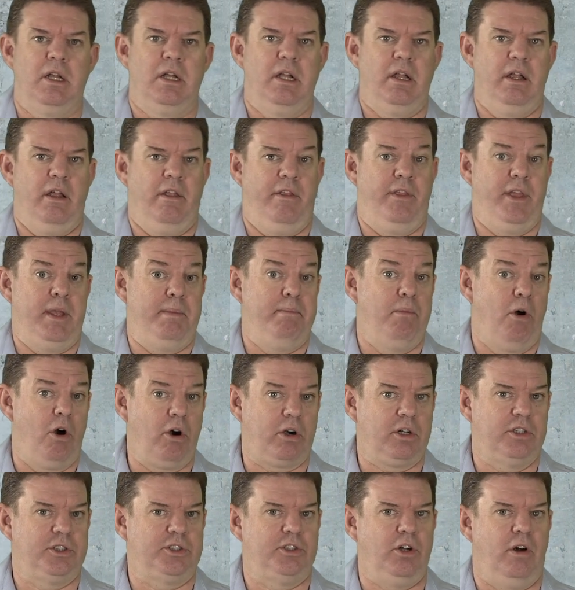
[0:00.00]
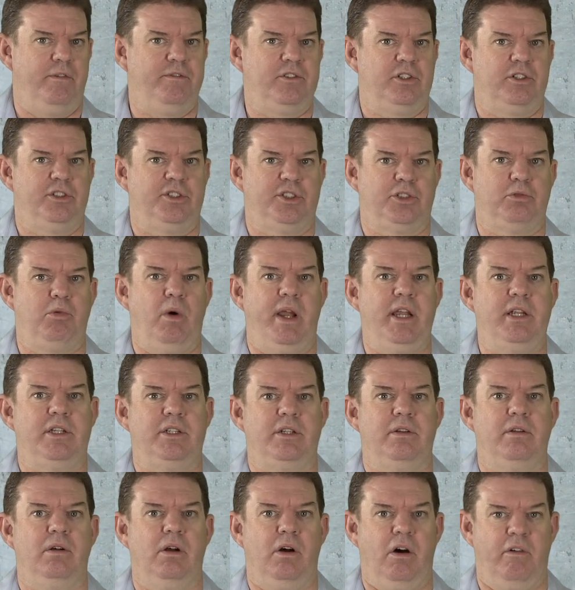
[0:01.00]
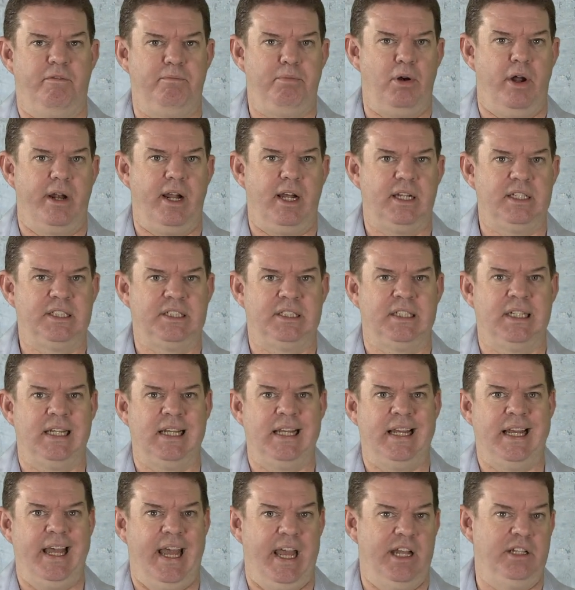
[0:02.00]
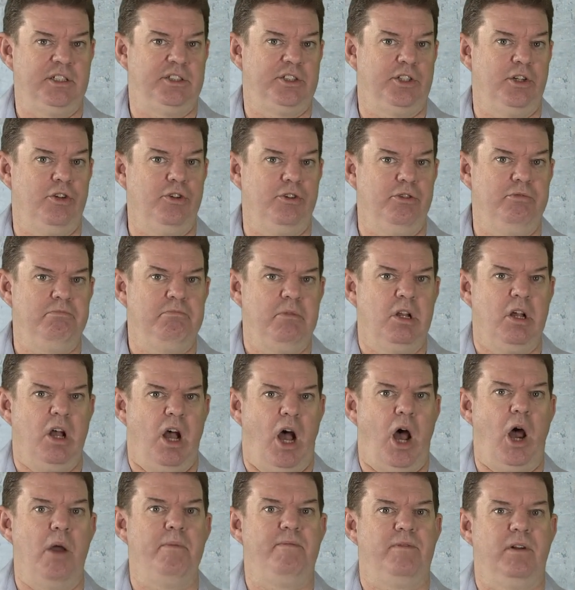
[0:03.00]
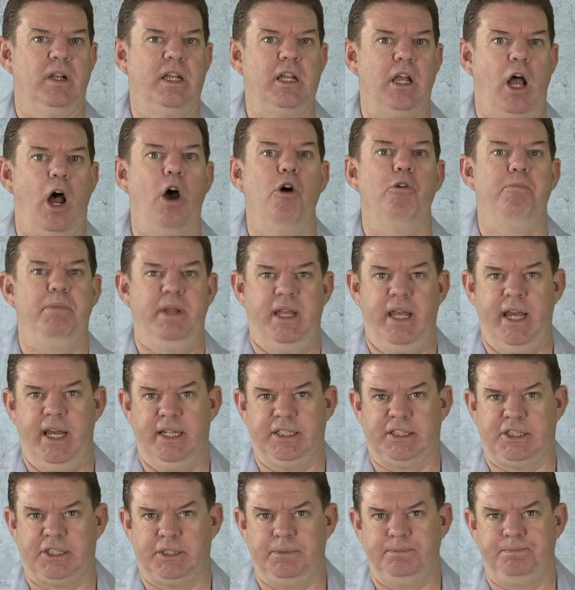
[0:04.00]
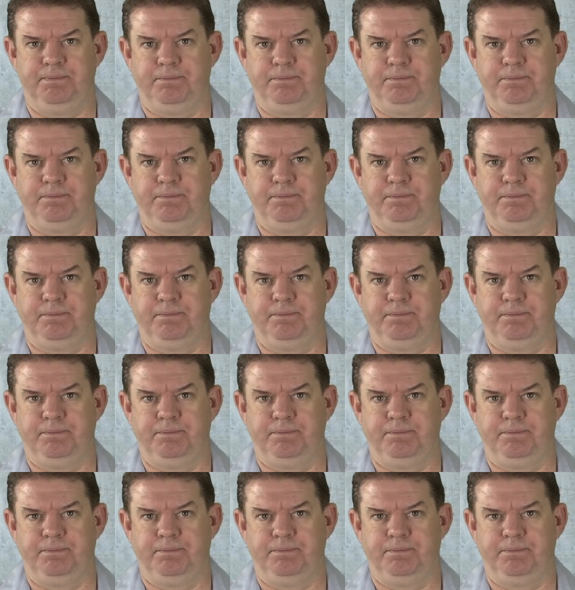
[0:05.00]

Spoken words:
the Microsoft suite of products, and soon, hopefully, OBS.